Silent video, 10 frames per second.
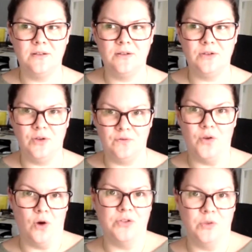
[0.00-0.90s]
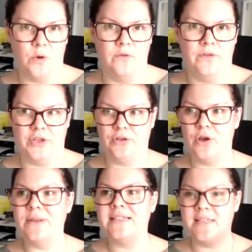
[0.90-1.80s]
you've got to offer.
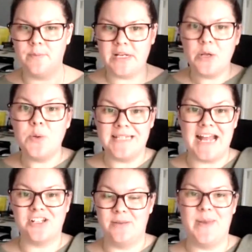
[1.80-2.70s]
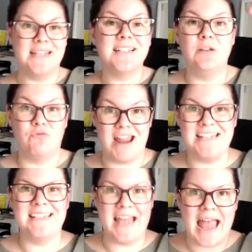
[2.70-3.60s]
It's somebody who's actually basically
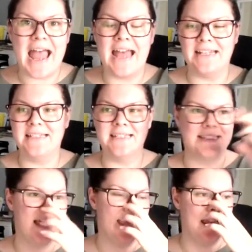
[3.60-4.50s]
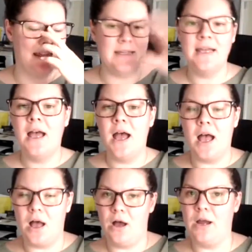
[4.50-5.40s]
raised their hand to say,
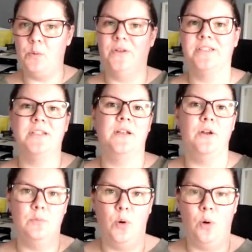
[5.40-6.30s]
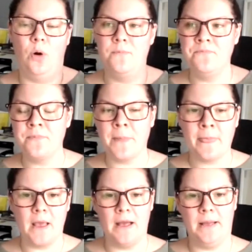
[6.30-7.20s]
I want to know more.
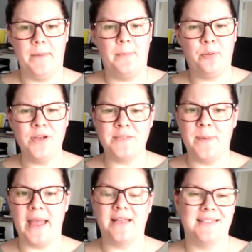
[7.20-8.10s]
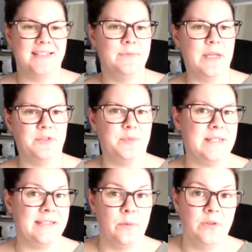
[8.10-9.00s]
A prospect can sometimes just be
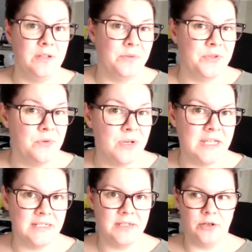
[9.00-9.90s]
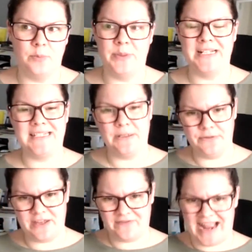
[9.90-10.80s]
someone that you're talking to, but until
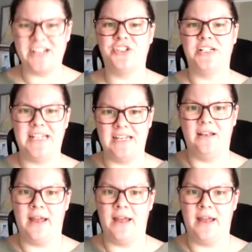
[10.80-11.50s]
they've actually